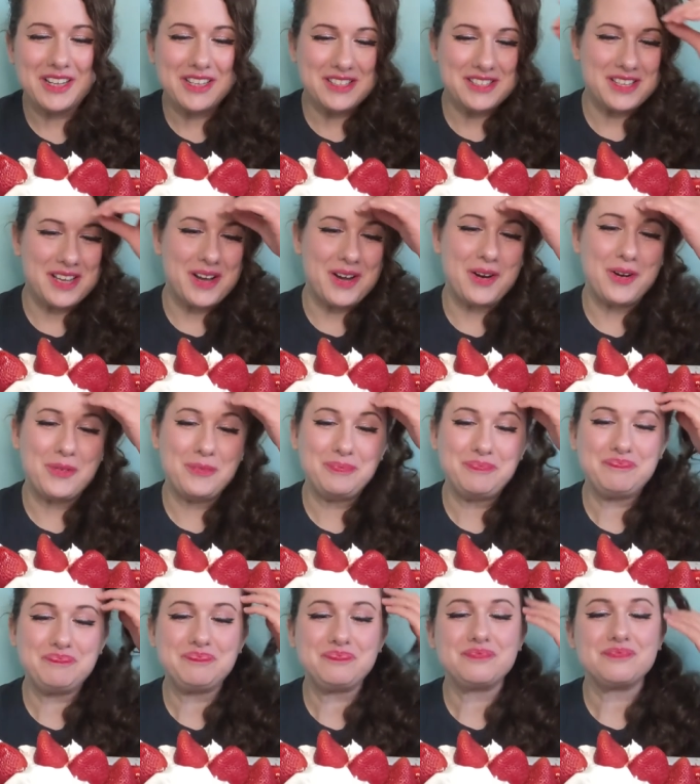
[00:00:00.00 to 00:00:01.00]

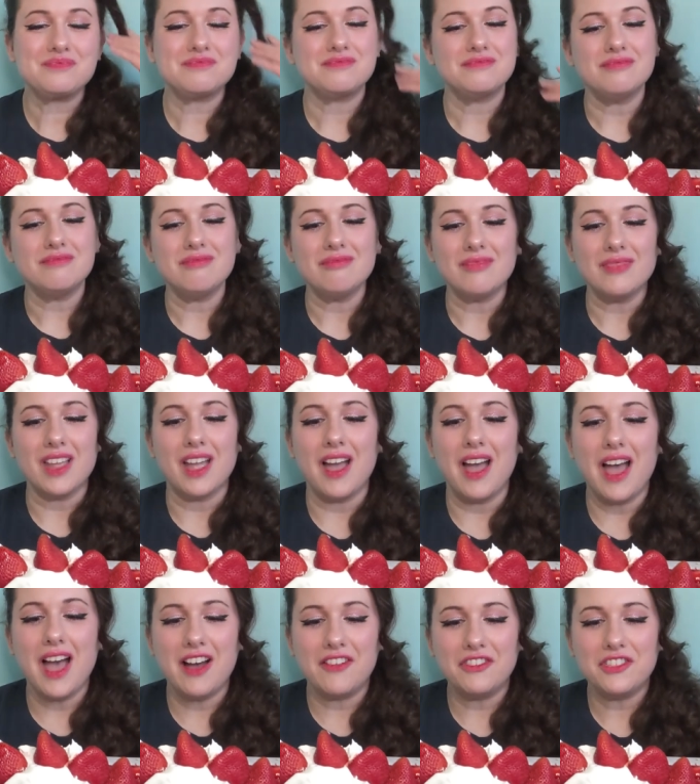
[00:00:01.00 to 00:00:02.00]
So
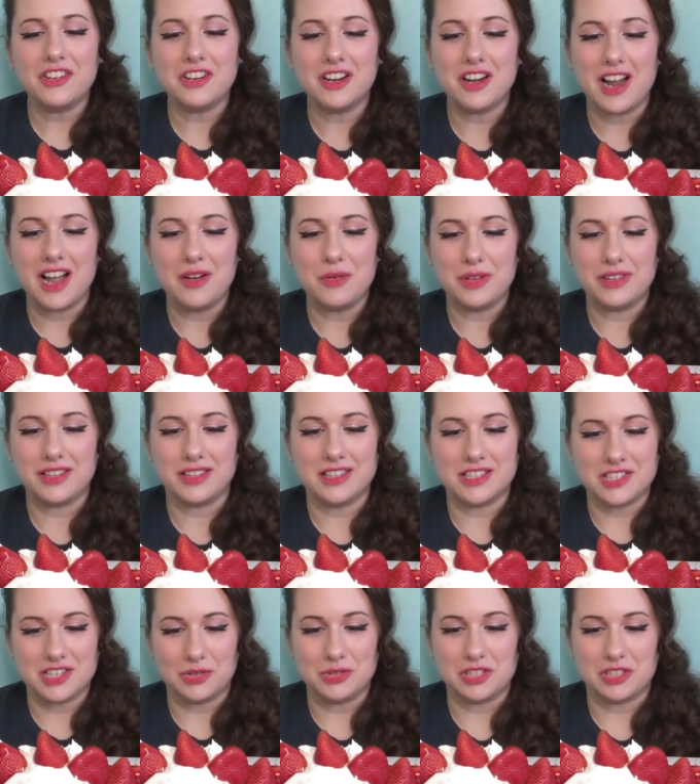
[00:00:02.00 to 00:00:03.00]
after I was at
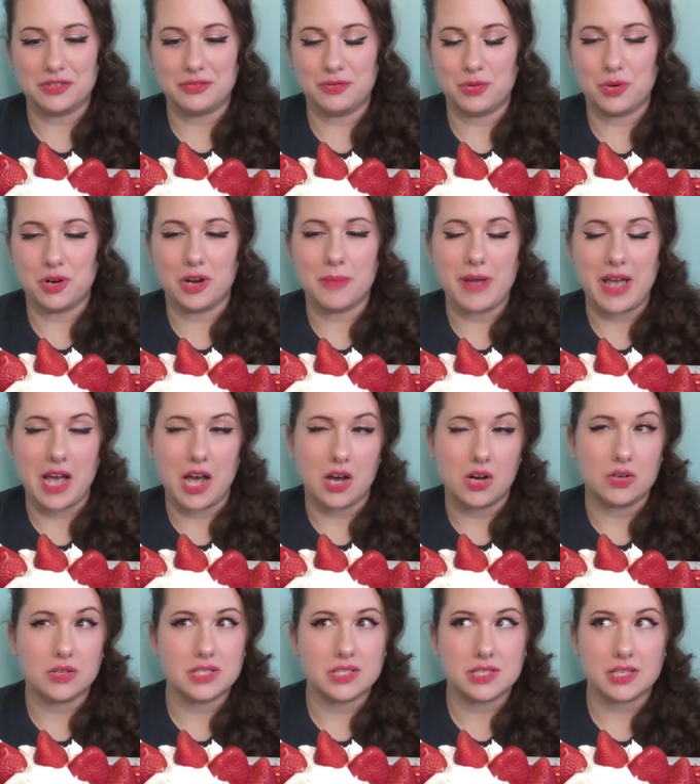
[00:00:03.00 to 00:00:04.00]
the shelter for
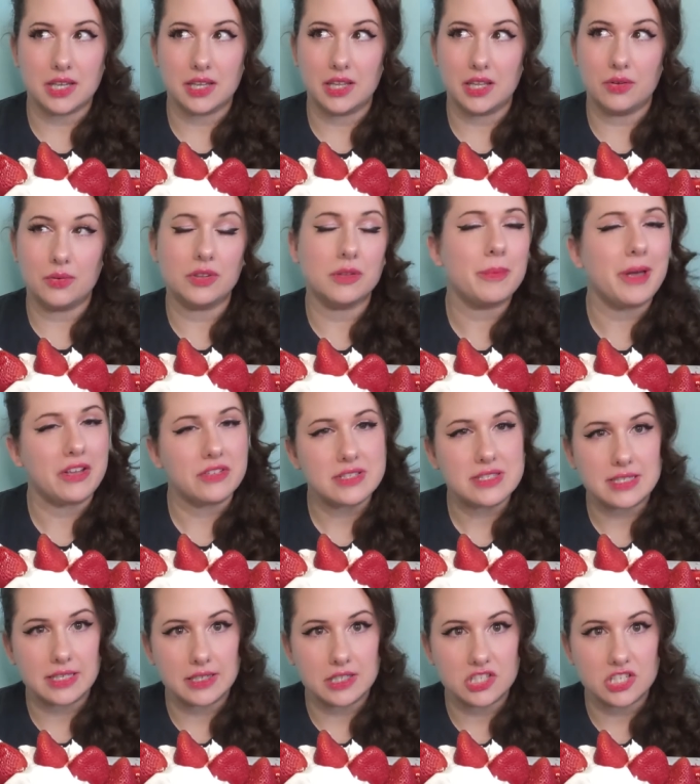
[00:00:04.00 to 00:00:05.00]
about, I think it was about
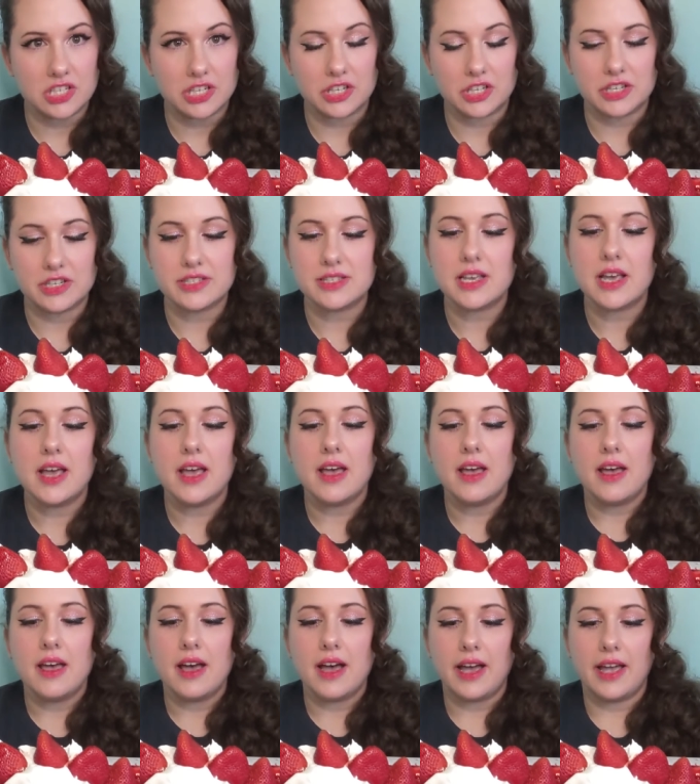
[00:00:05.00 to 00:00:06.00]
six years,
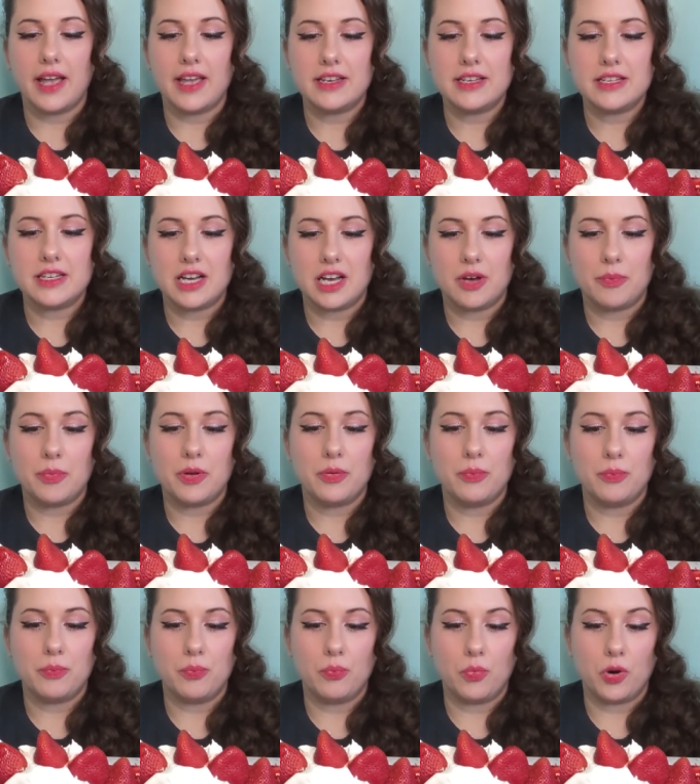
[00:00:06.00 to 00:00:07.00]
I ended up
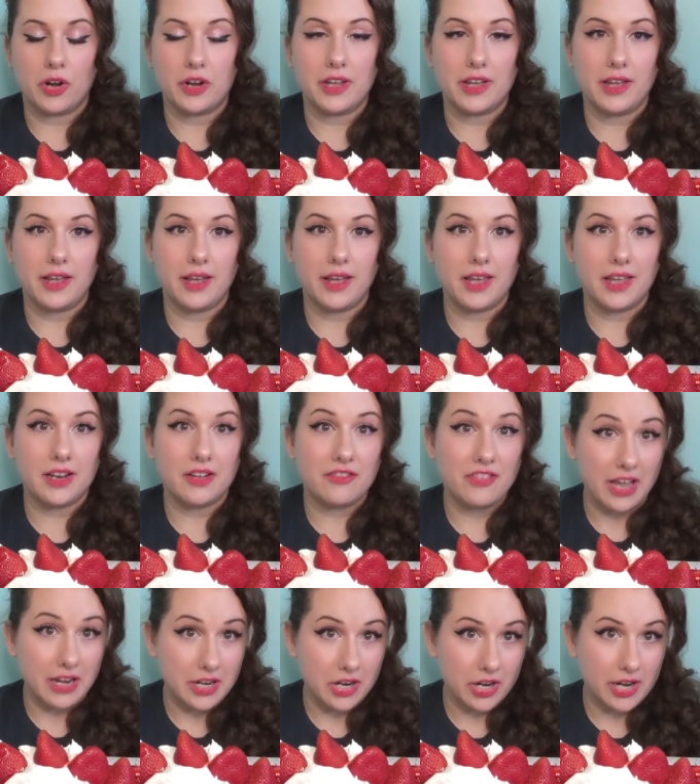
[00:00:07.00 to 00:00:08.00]
working in a
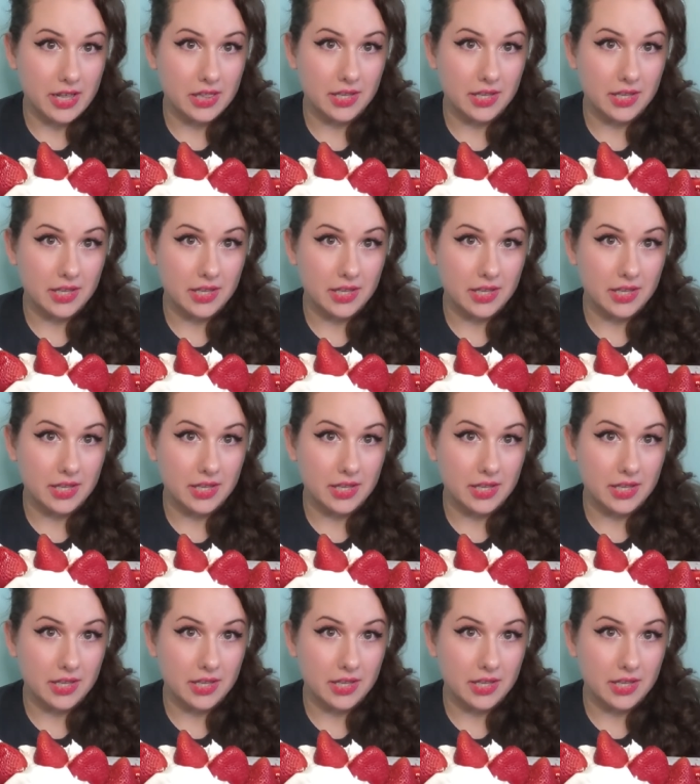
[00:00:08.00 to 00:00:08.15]
veterinary